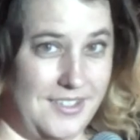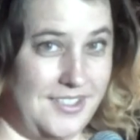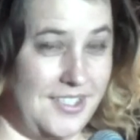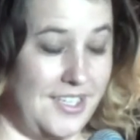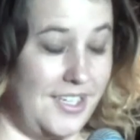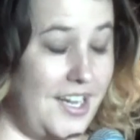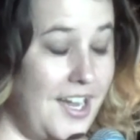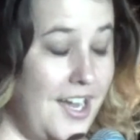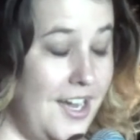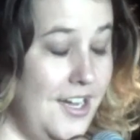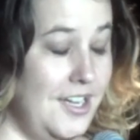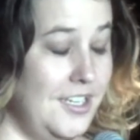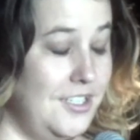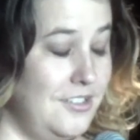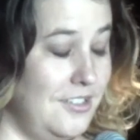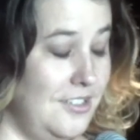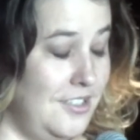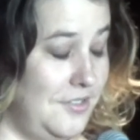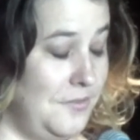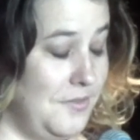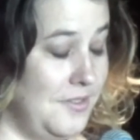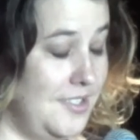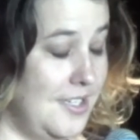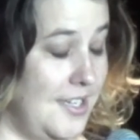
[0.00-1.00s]

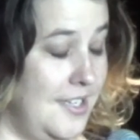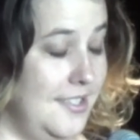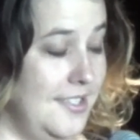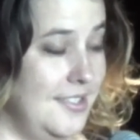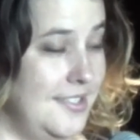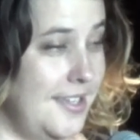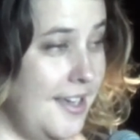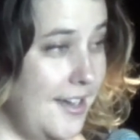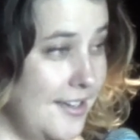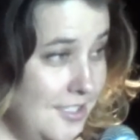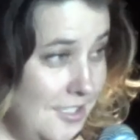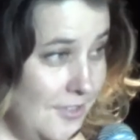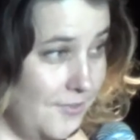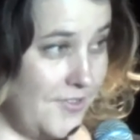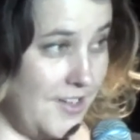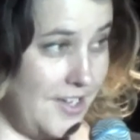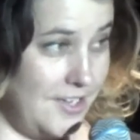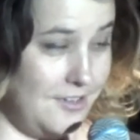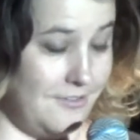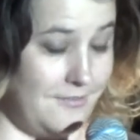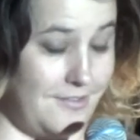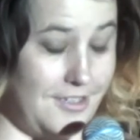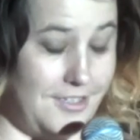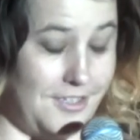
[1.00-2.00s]
psychiatrist was on the sex
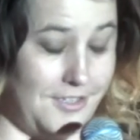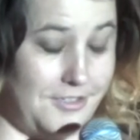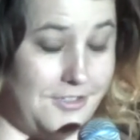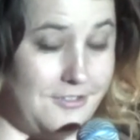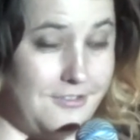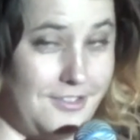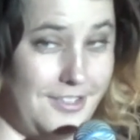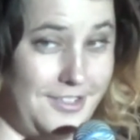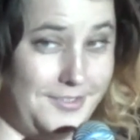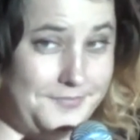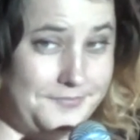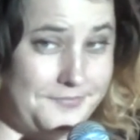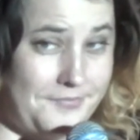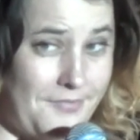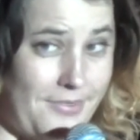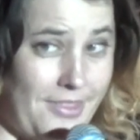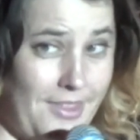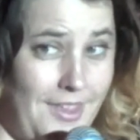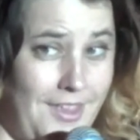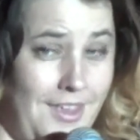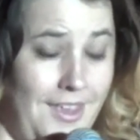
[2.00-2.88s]
offender registry.